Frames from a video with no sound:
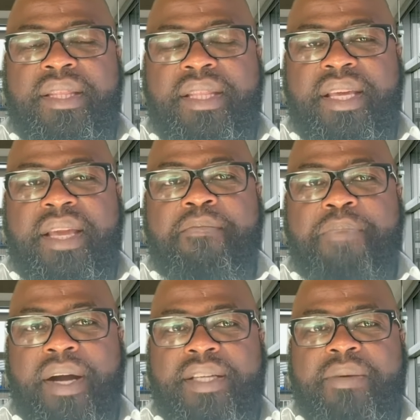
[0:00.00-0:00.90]
the
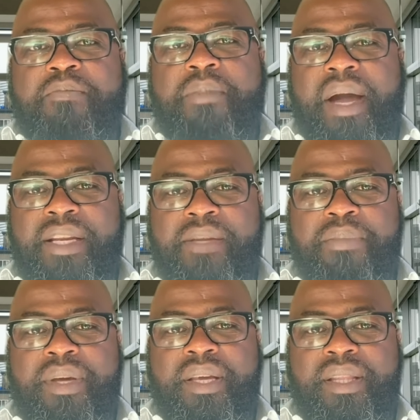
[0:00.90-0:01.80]
impact might
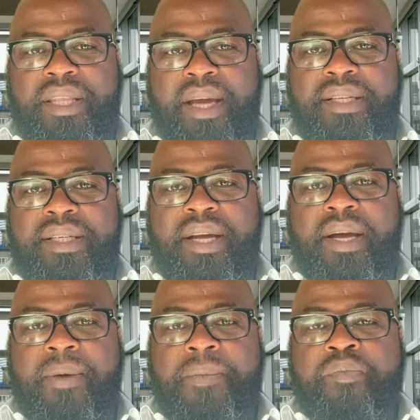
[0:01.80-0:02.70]
be that uh,